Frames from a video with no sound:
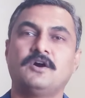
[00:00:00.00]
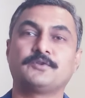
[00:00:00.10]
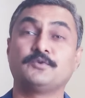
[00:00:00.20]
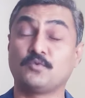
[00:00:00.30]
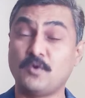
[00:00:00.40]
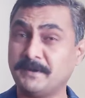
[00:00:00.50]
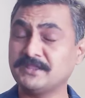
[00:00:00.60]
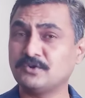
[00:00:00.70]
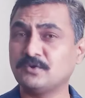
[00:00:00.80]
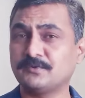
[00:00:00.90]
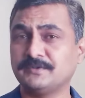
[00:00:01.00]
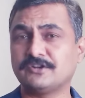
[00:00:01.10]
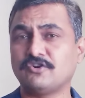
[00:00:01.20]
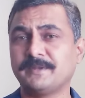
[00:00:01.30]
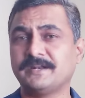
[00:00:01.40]
you open the door with the
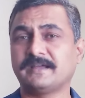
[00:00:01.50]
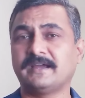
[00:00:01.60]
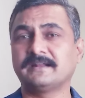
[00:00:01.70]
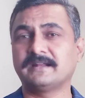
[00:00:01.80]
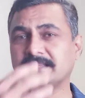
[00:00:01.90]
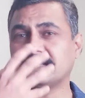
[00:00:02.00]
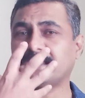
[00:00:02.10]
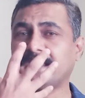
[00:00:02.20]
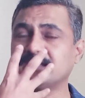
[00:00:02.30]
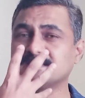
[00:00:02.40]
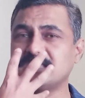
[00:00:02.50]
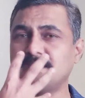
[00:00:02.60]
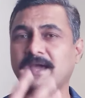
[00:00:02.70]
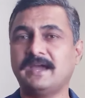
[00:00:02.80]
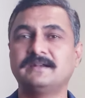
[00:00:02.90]
dominant hand, and that same
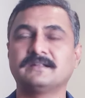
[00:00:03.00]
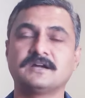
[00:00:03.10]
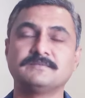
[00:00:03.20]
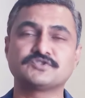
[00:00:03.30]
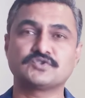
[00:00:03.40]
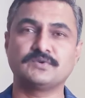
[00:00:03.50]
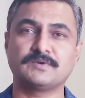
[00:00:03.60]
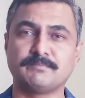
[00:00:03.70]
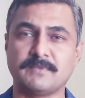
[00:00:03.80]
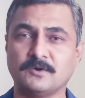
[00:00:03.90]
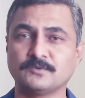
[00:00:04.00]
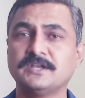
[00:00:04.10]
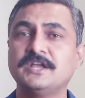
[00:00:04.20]
hand comes to your mouth.